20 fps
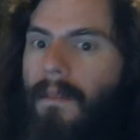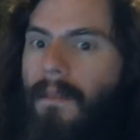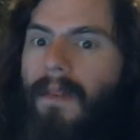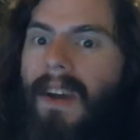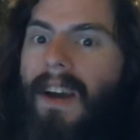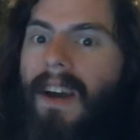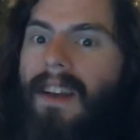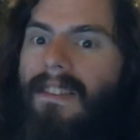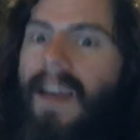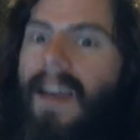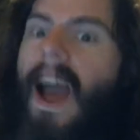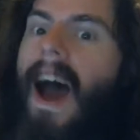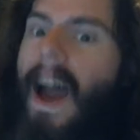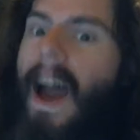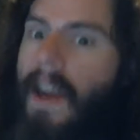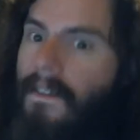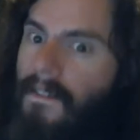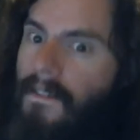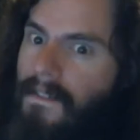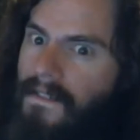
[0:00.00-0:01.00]
Because
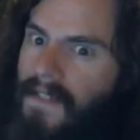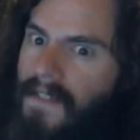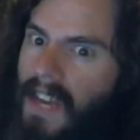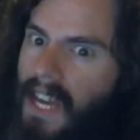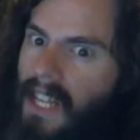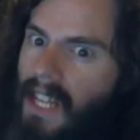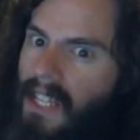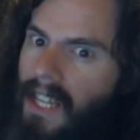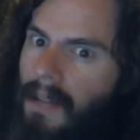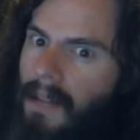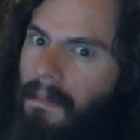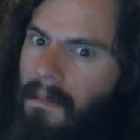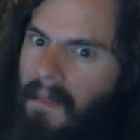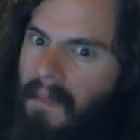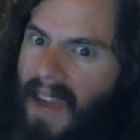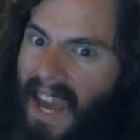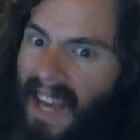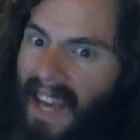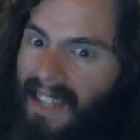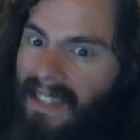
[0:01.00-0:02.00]
I feel it,
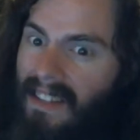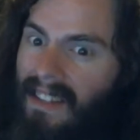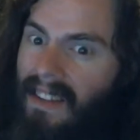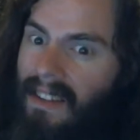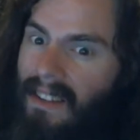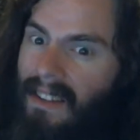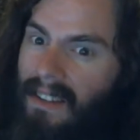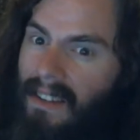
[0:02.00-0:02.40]
man.